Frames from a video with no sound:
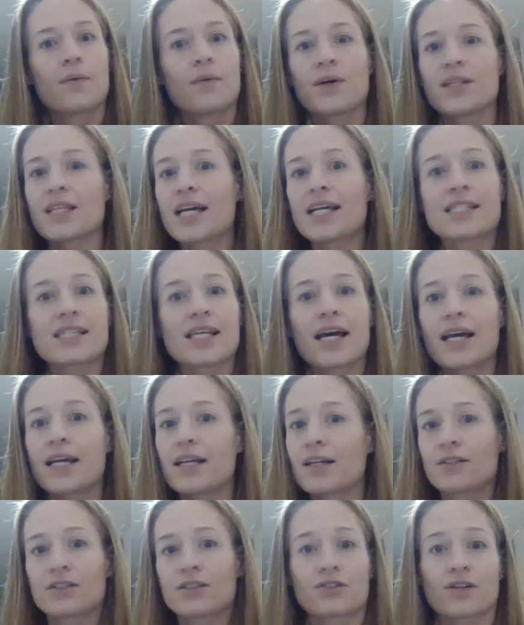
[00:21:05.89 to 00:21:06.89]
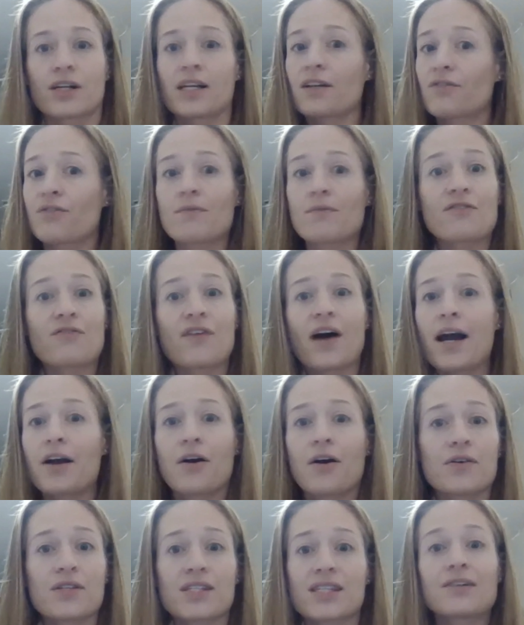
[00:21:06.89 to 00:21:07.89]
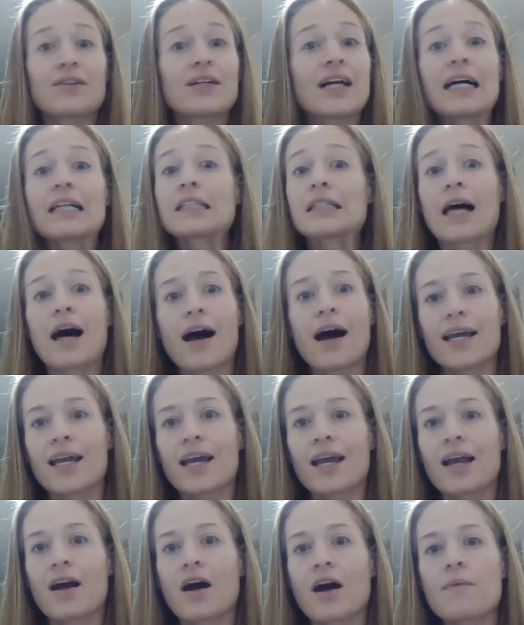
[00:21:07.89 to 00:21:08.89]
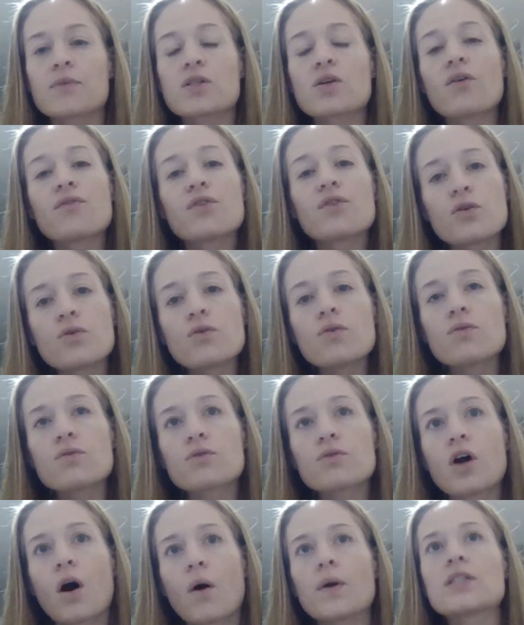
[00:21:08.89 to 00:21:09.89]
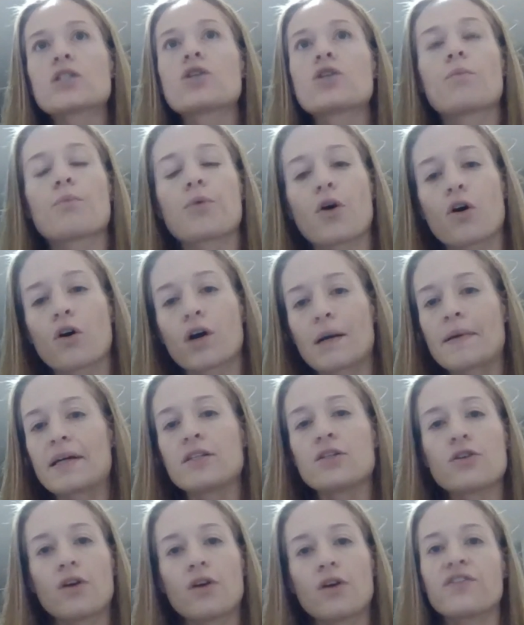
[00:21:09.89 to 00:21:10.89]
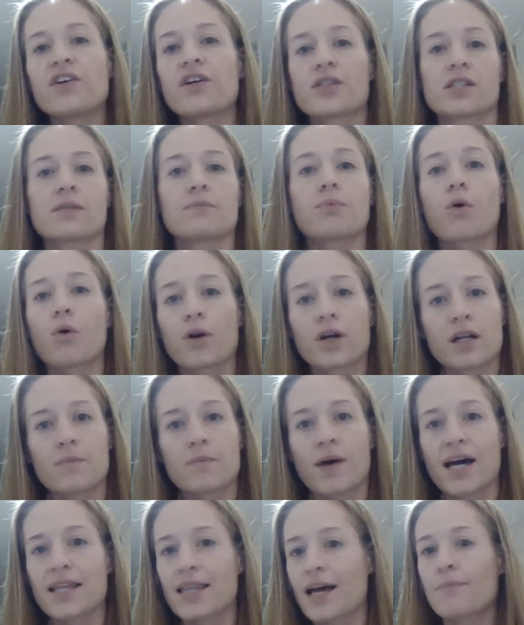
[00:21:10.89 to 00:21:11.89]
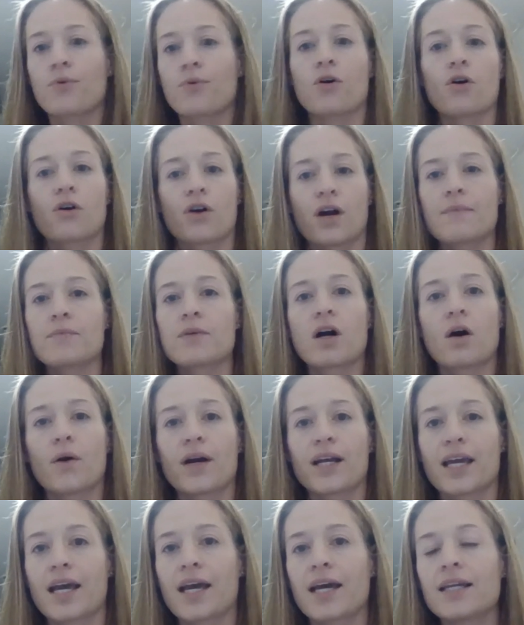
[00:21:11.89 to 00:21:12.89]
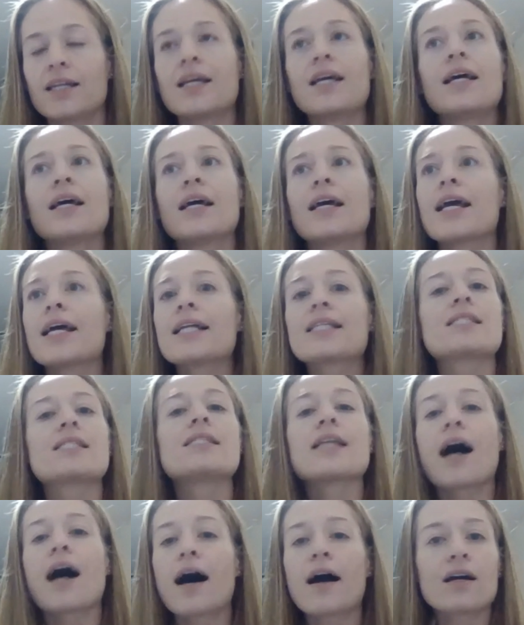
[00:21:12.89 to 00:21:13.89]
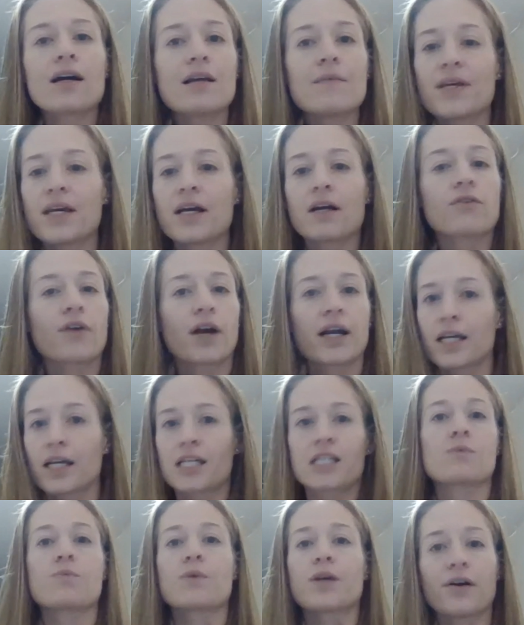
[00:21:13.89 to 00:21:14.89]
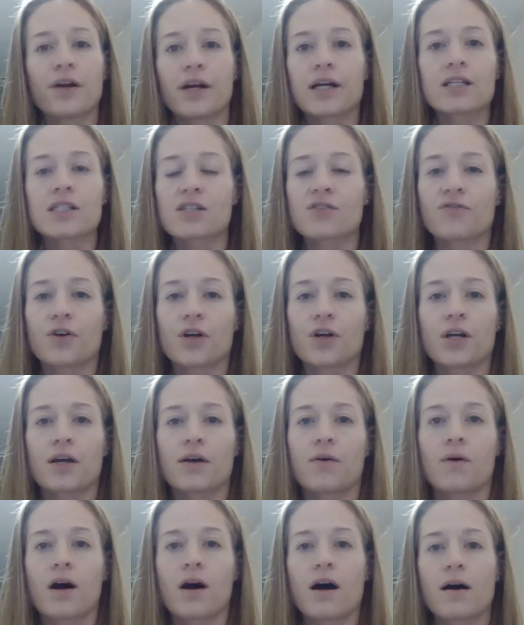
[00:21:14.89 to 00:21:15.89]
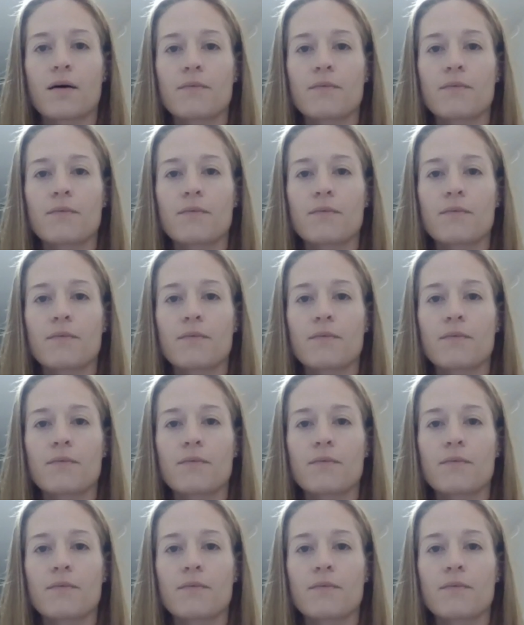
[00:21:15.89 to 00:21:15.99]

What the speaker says: When they say you're drinking from a fire hose, they're not lying. So if you go into a program and you don't feel supported by that program going in, it's not going to be a great experience for you.